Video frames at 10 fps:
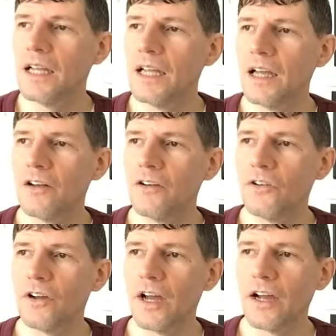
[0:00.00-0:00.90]

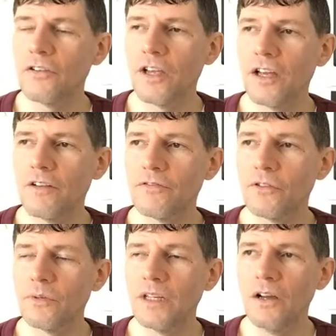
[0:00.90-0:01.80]
and uh, I also have
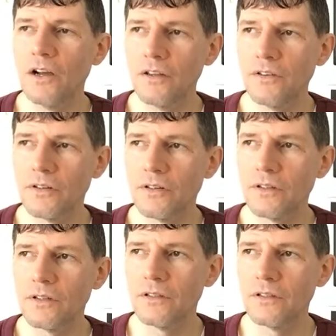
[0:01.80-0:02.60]
three other